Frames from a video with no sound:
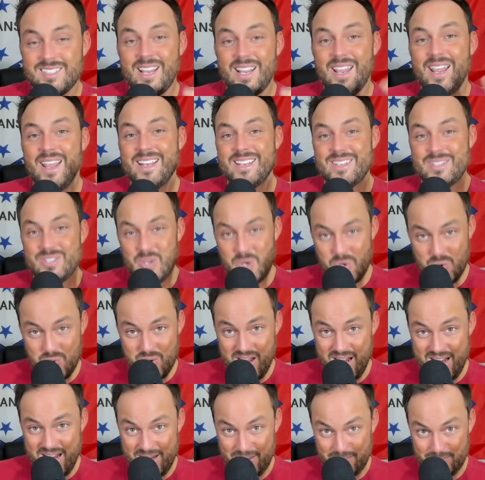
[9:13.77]
In 2
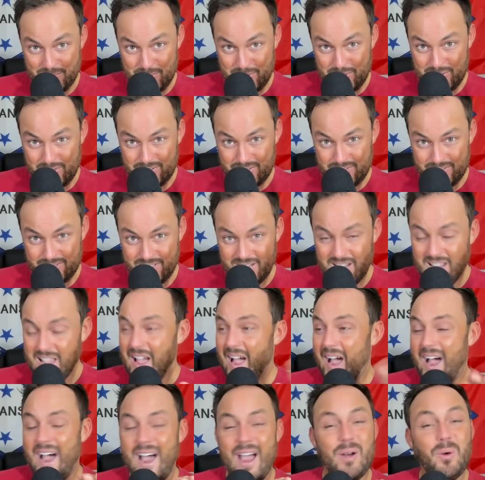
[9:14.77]
games.
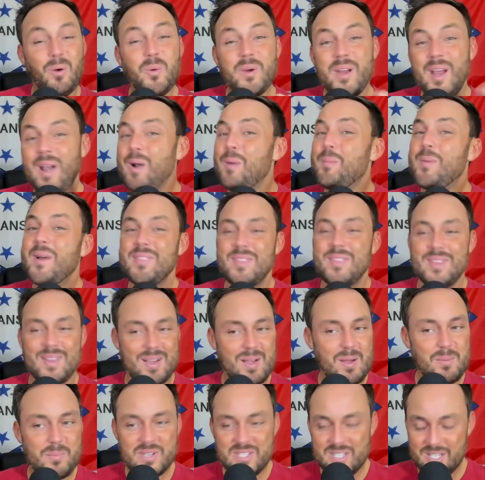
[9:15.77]
I don't care about the
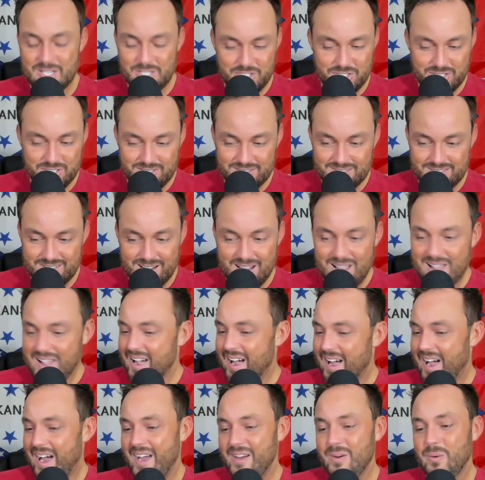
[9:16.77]
competition.
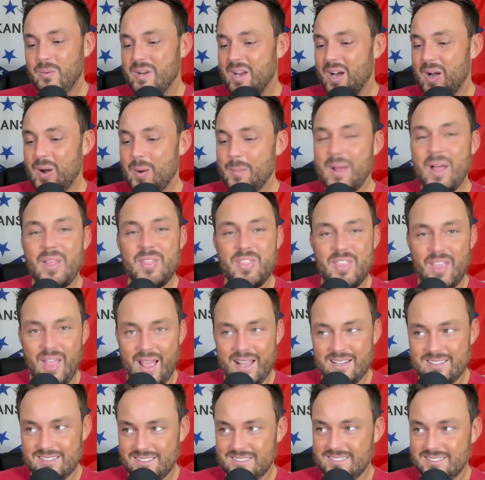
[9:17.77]
I don't care about that
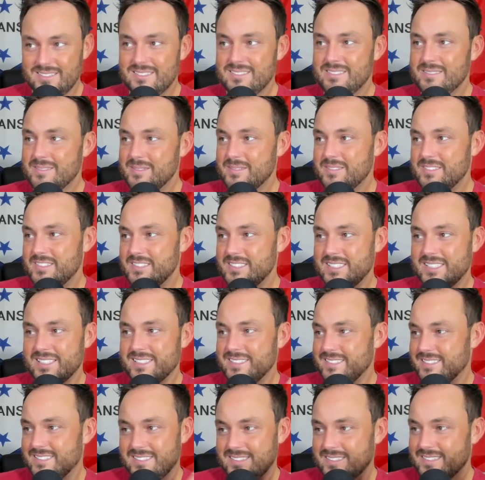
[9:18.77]

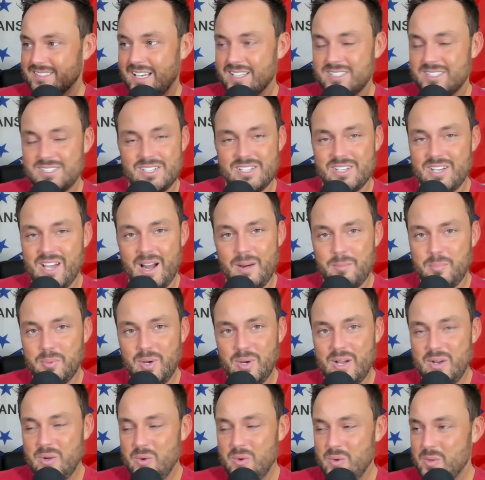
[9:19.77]
because that you got to
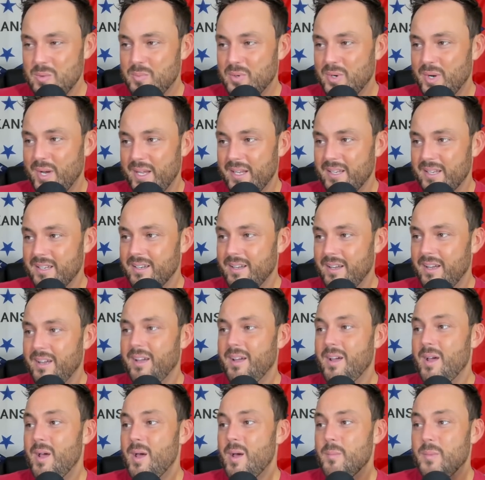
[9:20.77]
play who you play.
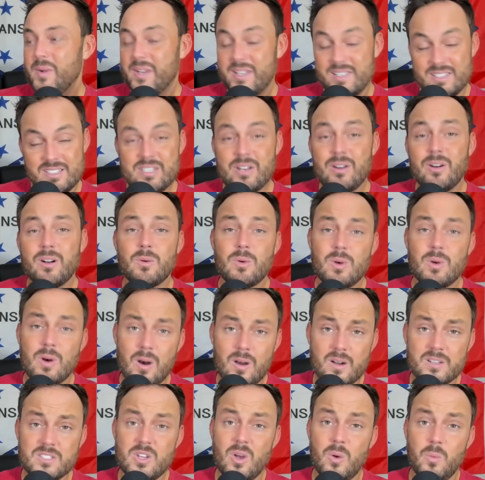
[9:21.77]
But considering where
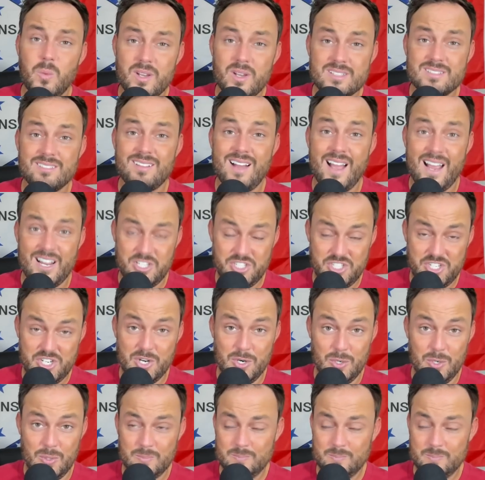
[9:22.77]
Arkansas was last year,